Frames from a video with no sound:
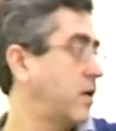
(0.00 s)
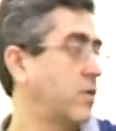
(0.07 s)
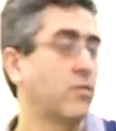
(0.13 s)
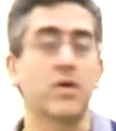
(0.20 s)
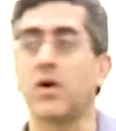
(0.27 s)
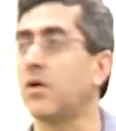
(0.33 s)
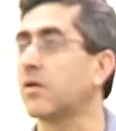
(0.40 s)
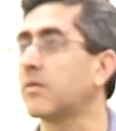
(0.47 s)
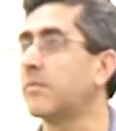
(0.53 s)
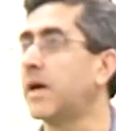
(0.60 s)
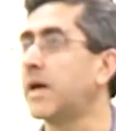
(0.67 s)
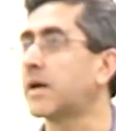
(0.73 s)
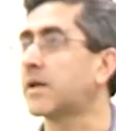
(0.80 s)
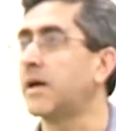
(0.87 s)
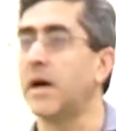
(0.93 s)
It will
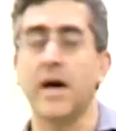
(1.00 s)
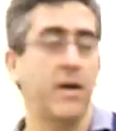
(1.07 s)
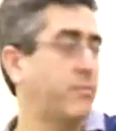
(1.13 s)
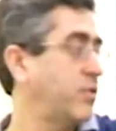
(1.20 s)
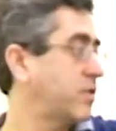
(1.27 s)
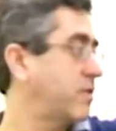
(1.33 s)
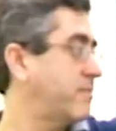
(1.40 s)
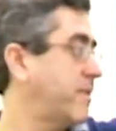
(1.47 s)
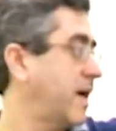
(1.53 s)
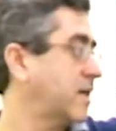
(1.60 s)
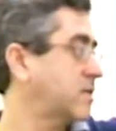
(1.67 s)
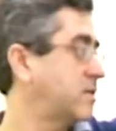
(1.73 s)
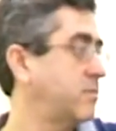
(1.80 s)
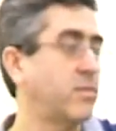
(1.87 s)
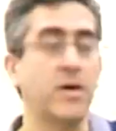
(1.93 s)
automatically, I put the
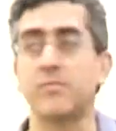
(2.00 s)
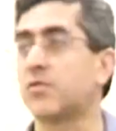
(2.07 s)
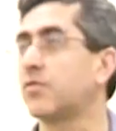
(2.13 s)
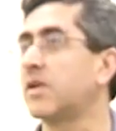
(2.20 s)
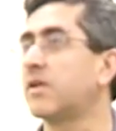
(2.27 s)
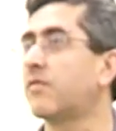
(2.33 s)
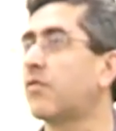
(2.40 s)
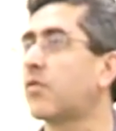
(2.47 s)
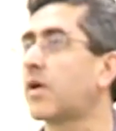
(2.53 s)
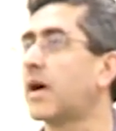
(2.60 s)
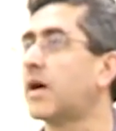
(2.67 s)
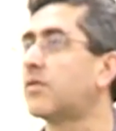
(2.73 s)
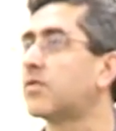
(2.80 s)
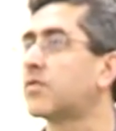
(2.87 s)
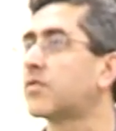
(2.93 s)
maximum 24 hours.